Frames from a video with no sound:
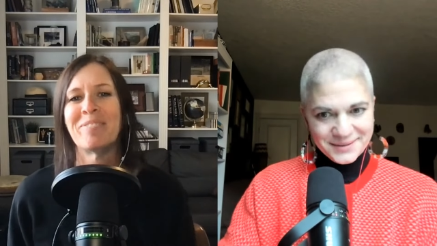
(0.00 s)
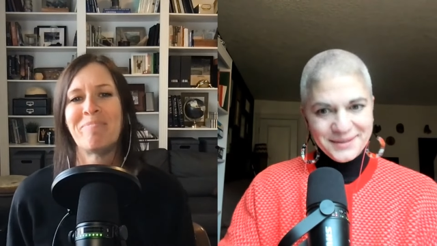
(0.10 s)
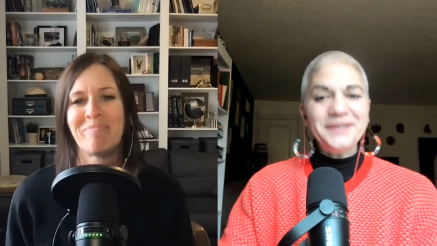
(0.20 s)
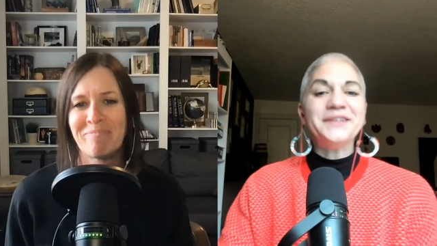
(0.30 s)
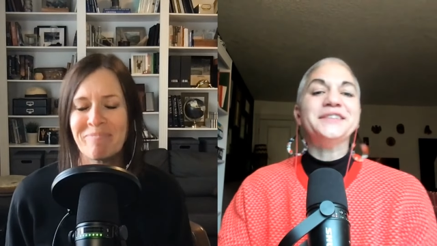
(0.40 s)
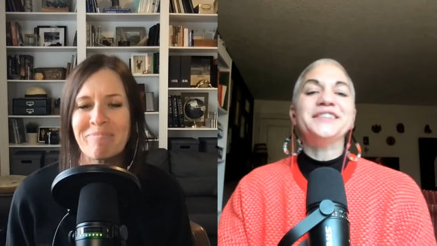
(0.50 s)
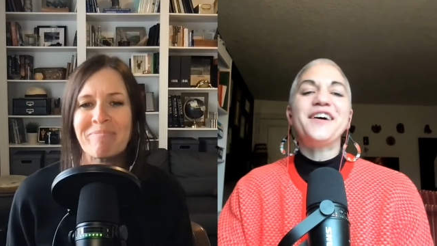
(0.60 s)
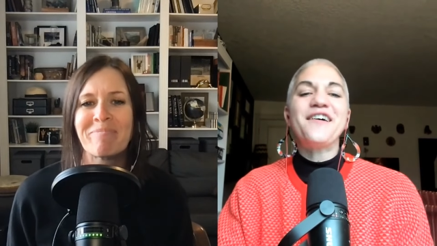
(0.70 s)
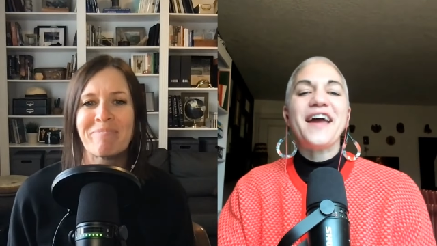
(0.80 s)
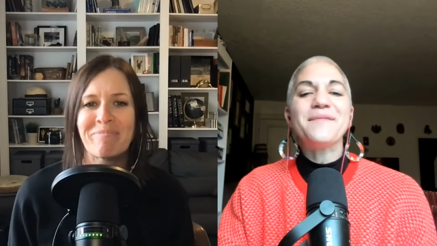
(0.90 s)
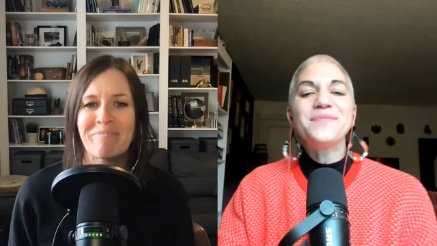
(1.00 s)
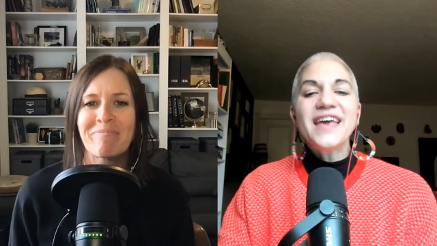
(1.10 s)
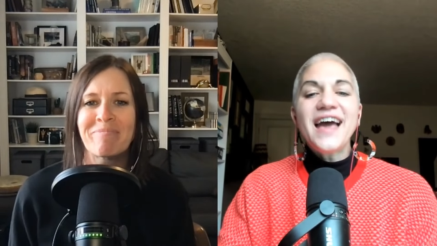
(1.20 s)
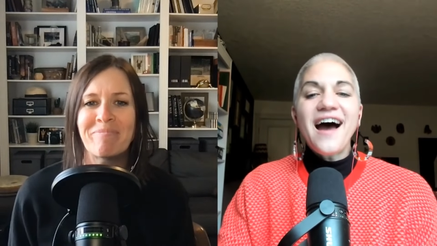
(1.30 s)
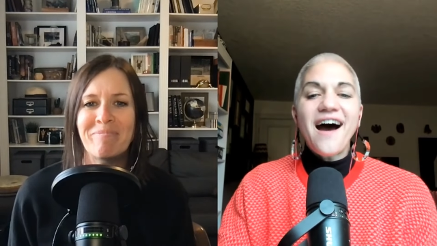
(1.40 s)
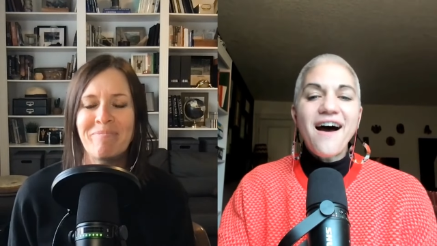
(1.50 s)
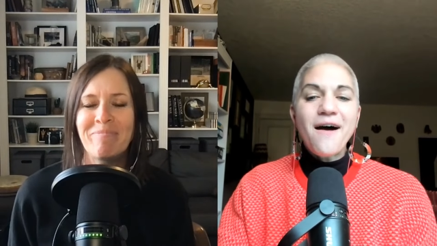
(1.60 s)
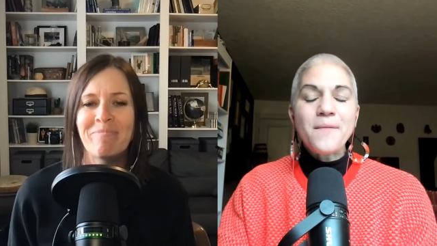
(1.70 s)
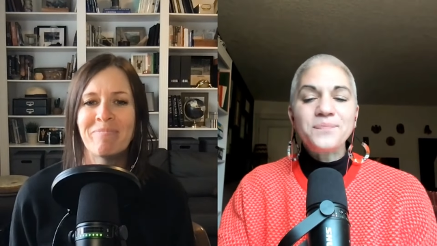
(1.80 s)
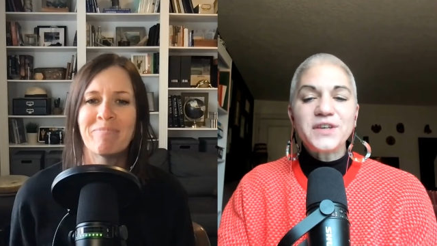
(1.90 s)
Speaker 1: all right,
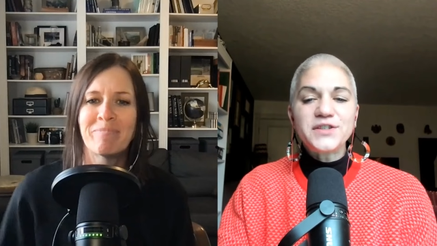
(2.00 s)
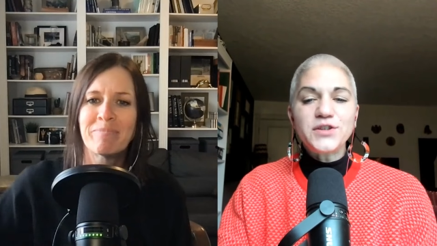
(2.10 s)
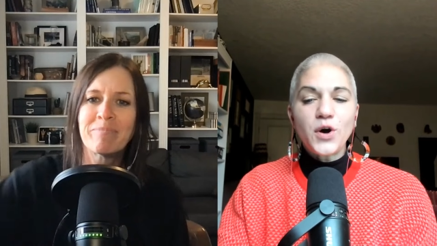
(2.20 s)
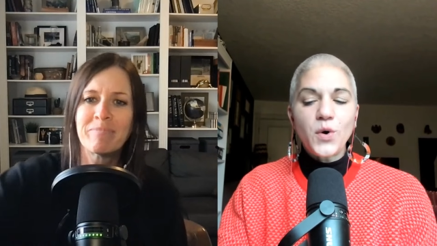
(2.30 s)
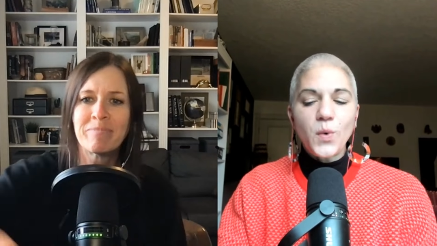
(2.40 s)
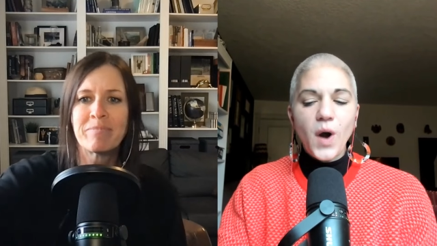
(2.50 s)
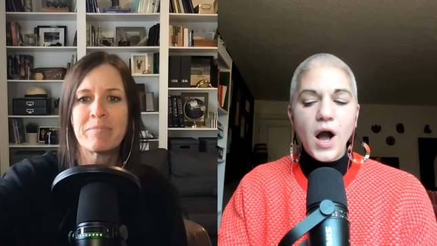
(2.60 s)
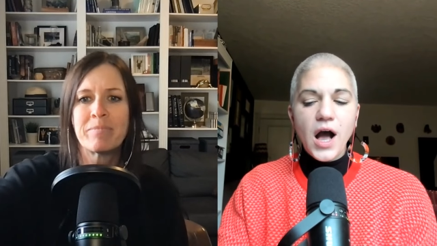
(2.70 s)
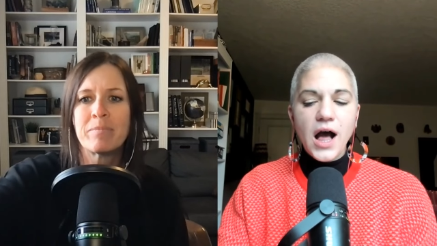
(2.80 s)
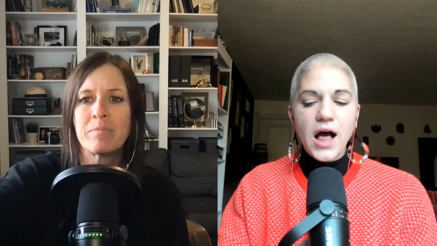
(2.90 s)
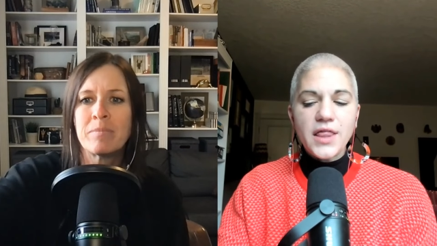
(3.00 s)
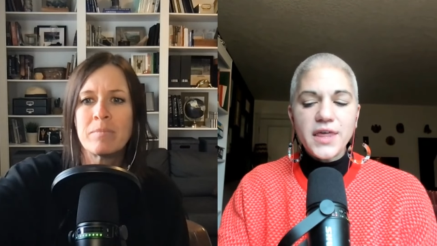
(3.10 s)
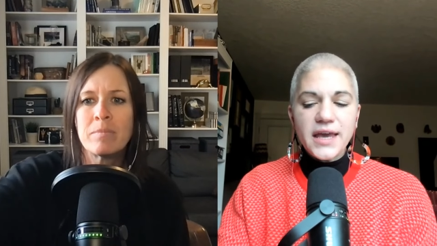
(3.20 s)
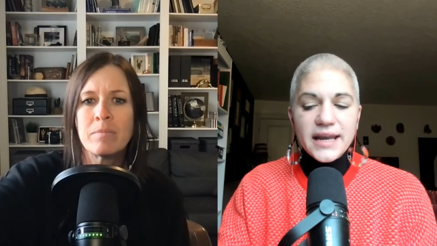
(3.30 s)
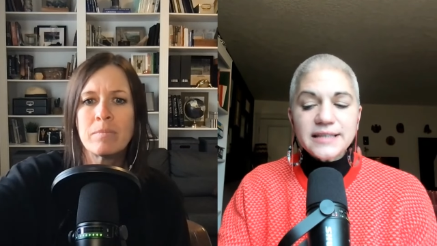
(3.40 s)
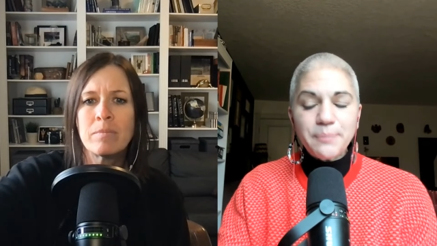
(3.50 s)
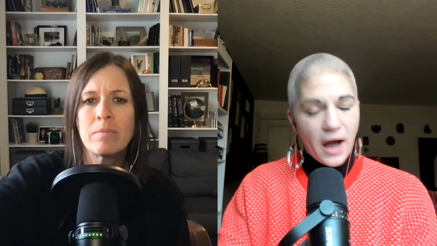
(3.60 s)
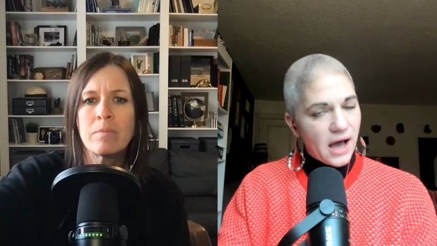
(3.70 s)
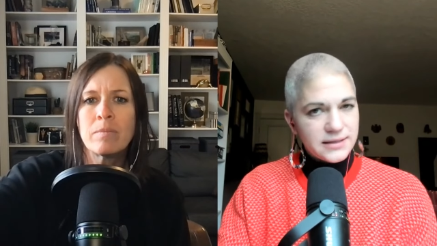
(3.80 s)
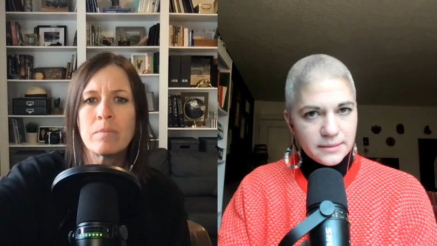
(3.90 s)
um, so it is
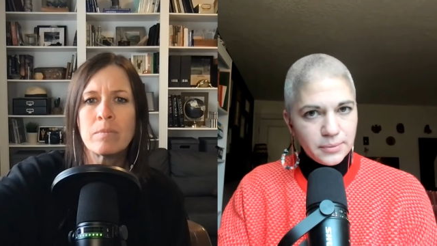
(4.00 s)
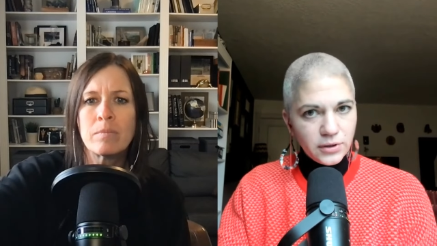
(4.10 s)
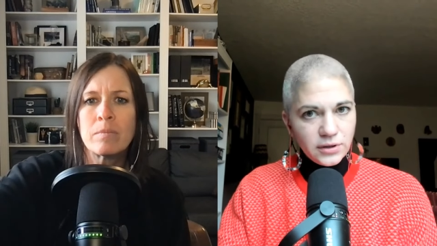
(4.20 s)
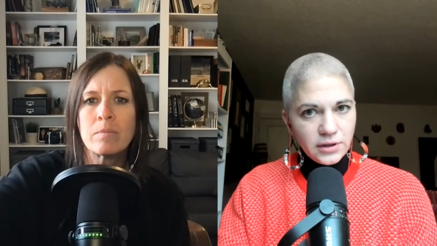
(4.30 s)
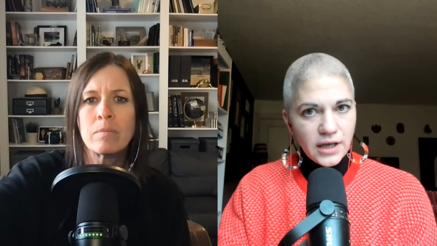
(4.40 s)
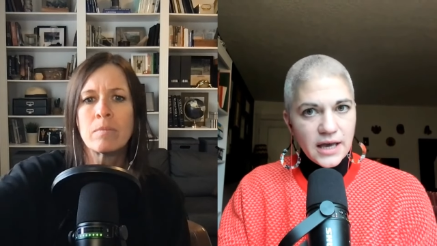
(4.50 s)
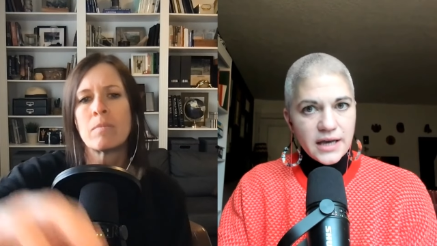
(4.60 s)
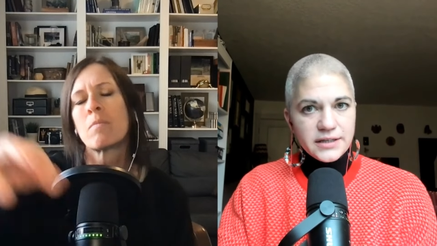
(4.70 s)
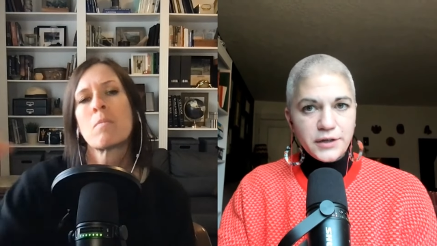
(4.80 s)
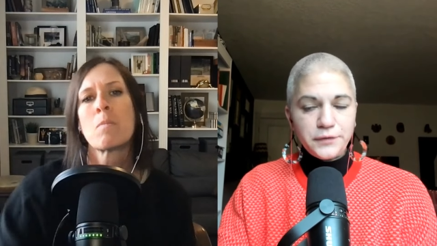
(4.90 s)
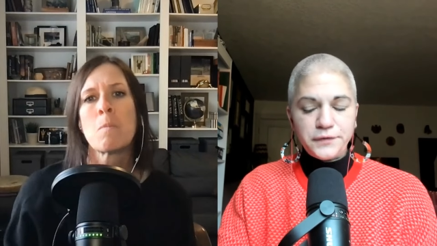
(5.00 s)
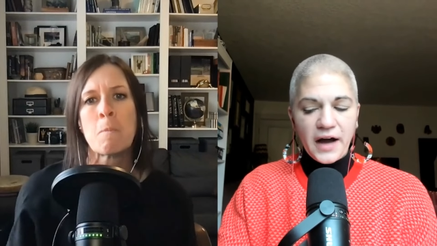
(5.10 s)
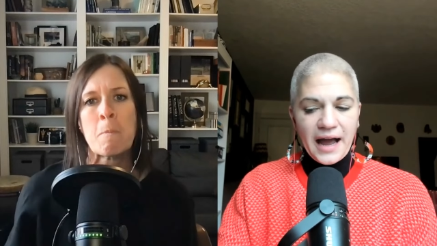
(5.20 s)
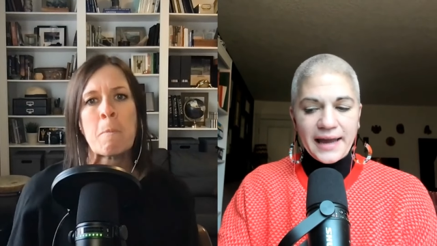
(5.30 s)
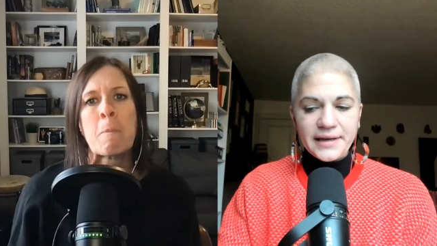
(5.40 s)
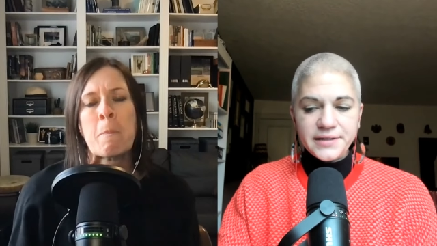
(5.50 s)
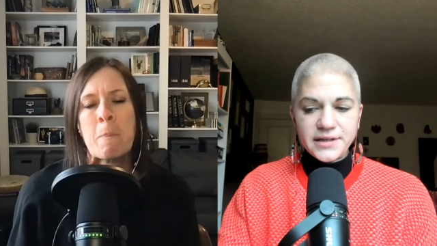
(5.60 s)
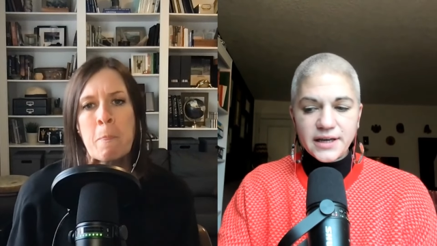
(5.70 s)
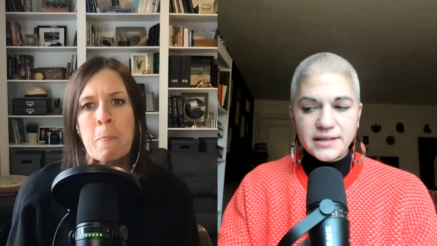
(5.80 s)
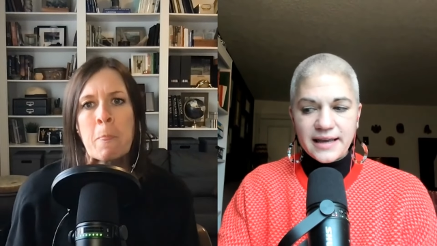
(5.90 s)
possible to find
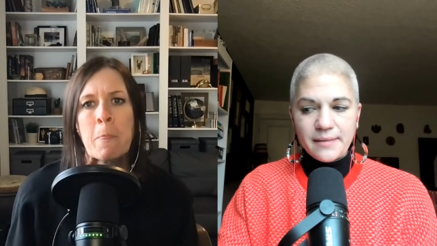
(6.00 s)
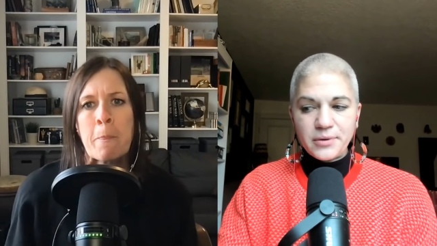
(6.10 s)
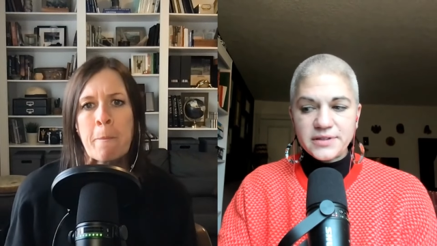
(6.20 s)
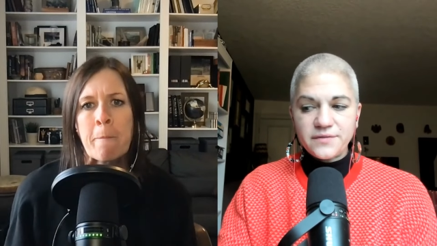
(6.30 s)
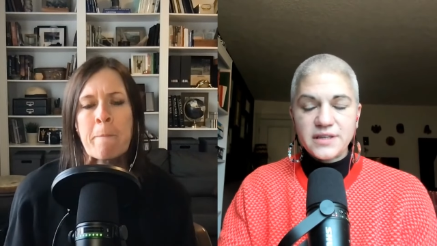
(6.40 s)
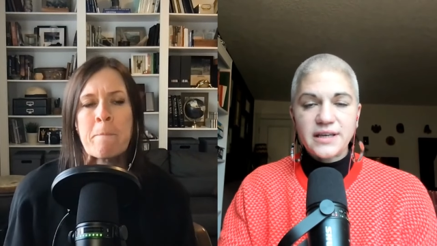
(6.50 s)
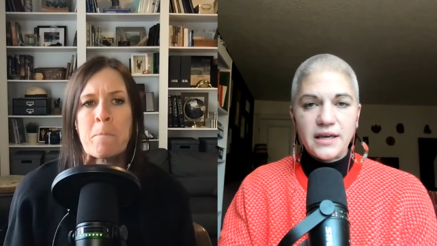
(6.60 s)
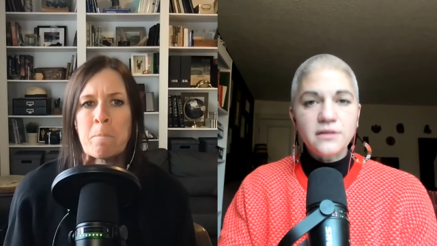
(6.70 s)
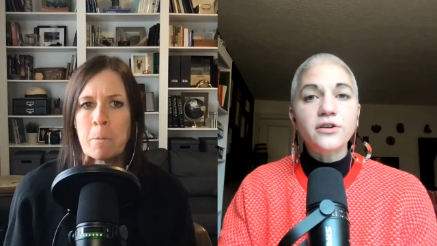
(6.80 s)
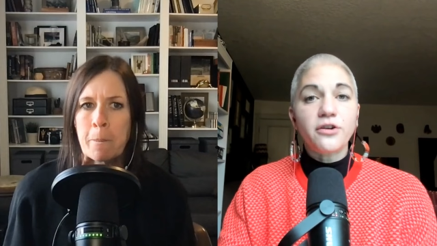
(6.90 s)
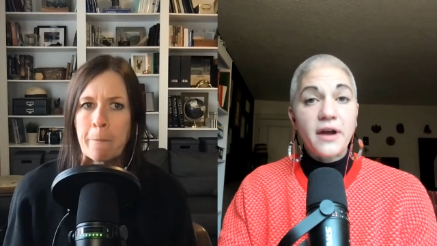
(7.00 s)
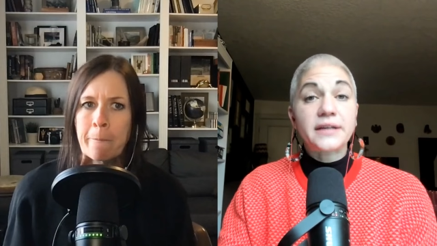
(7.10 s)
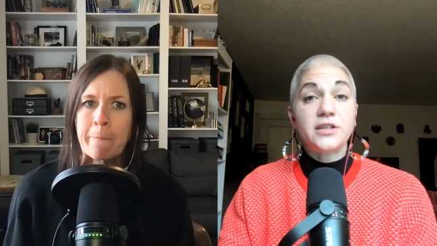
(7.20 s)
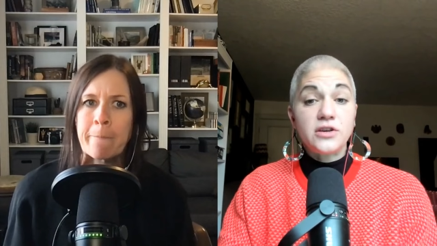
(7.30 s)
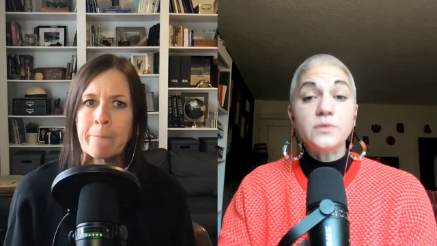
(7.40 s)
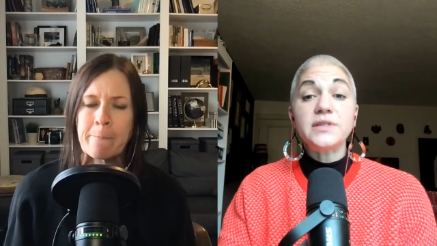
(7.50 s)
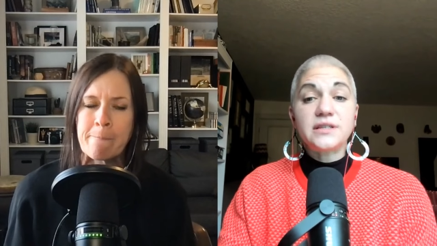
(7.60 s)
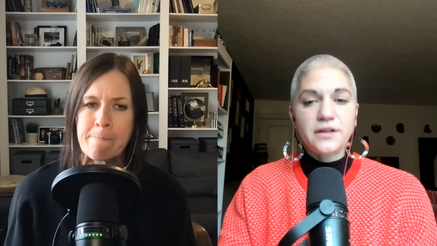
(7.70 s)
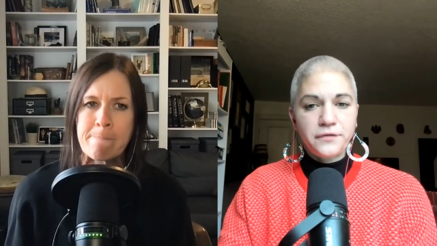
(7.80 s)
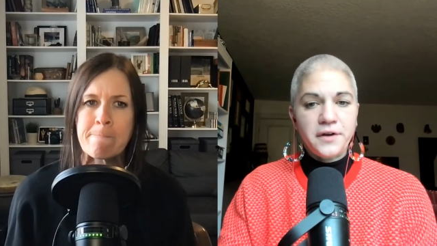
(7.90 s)
examples of this incorrect use
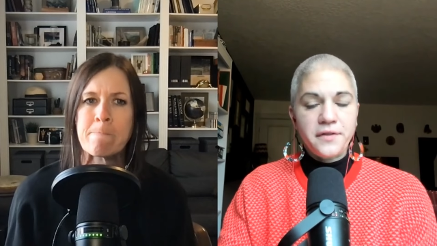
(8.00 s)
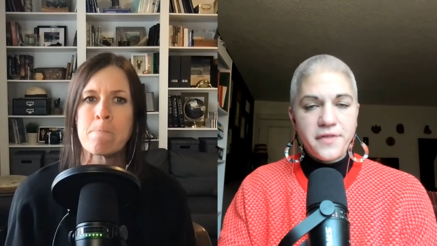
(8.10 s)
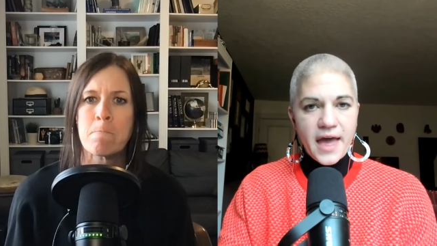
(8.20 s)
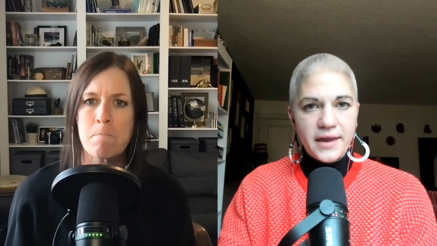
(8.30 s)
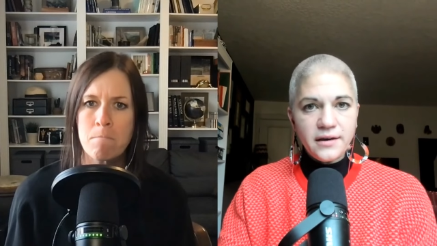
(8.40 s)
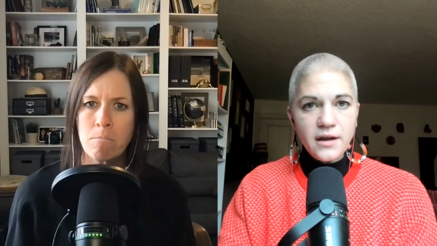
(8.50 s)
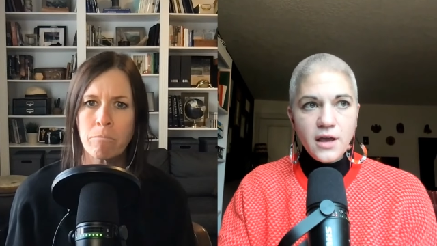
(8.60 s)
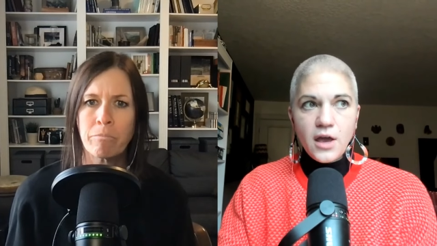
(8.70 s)
different than